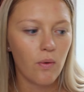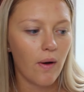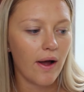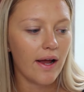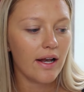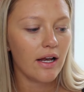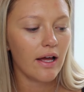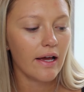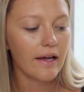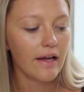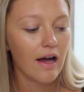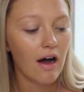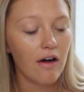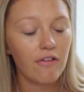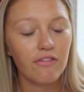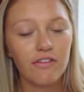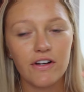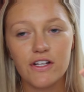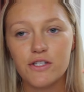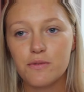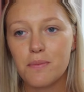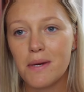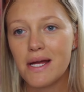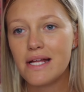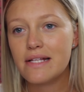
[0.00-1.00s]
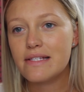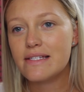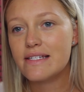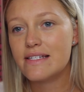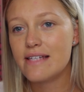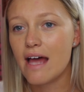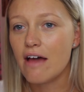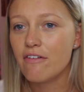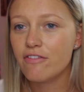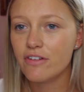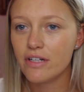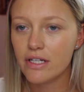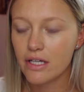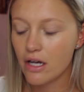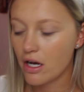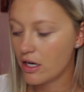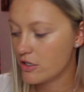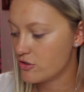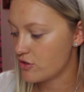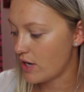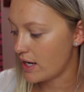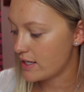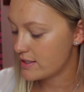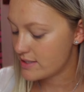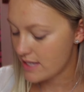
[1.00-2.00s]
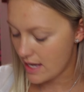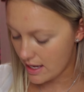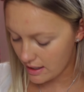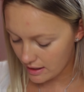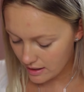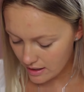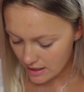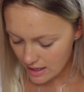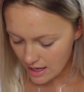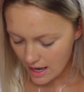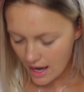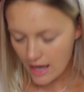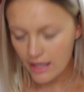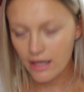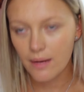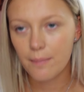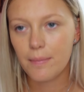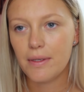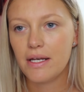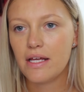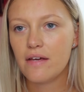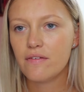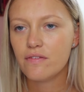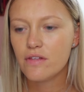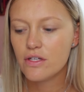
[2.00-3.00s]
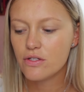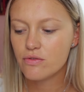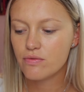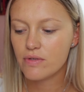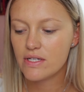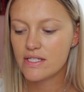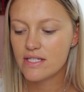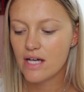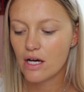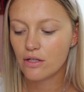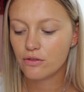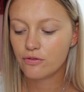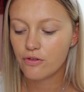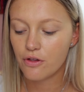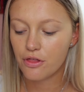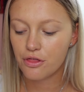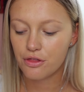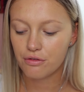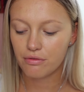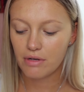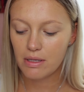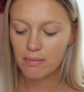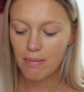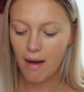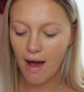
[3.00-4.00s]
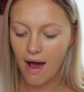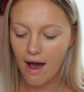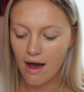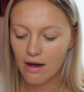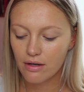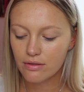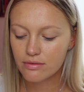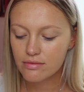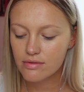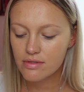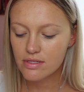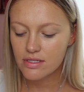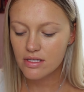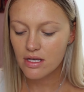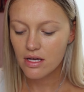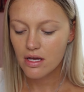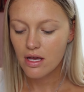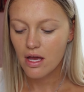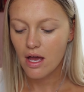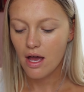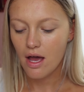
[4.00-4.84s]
quite a light coverage, but it's definitely hydrating, and I believe this retailed for £3,